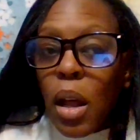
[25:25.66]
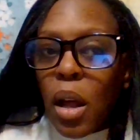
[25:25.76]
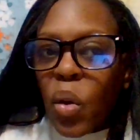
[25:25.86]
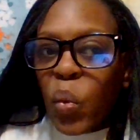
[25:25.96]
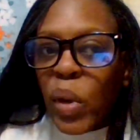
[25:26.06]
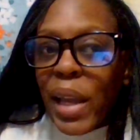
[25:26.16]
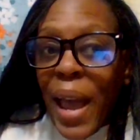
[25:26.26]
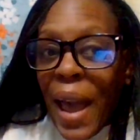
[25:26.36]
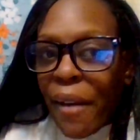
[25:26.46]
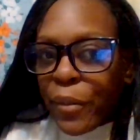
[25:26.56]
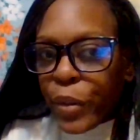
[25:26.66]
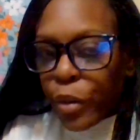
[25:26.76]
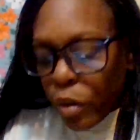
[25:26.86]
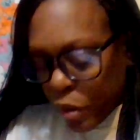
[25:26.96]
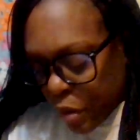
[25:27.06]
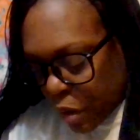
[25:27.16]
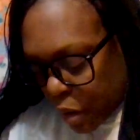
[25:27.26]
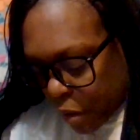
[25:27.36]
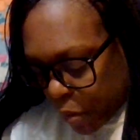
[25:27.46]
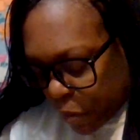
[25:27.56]
a week after
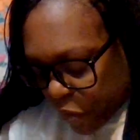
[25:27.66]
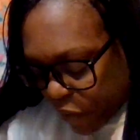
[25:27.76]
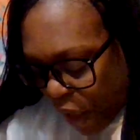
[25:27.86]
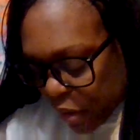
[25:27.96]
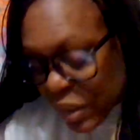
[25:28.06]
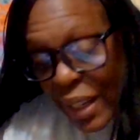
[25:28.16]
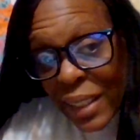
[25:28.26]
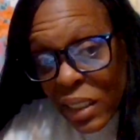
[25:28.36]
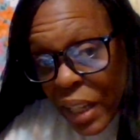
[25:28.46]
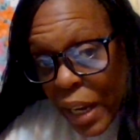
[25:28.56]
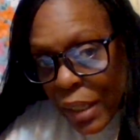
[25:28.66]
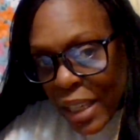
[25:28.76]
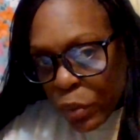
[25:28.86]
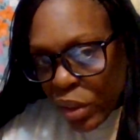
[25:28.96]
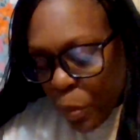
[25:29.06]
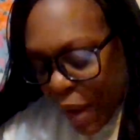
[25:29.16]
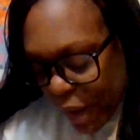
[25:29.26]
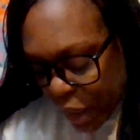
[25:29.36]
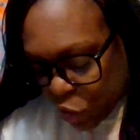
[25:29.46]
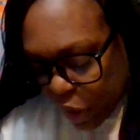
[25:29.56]
um Valentine's Day. That's when the
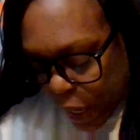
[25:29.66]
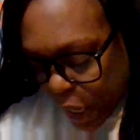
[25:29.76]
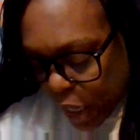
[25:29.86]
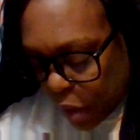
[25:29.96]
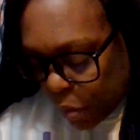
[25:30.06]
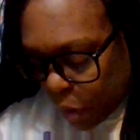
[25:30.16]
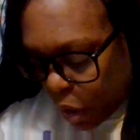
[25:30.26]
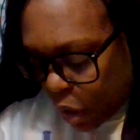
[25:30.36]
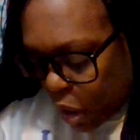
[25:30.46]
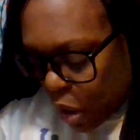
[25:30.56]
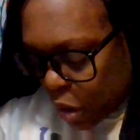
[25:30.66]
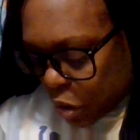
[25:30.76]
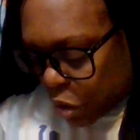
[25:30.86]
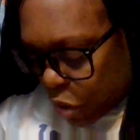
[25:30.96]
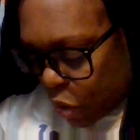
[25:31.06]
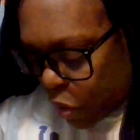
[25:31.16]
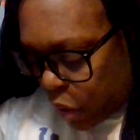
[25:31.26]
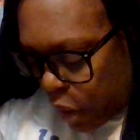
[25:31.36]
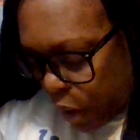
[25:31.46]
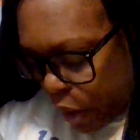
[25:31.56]
package came. So
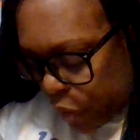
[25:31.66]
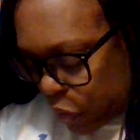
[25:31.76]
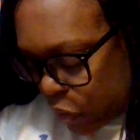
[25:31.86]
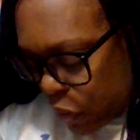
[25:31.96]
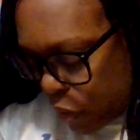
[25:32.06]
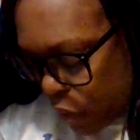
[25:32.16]
yes.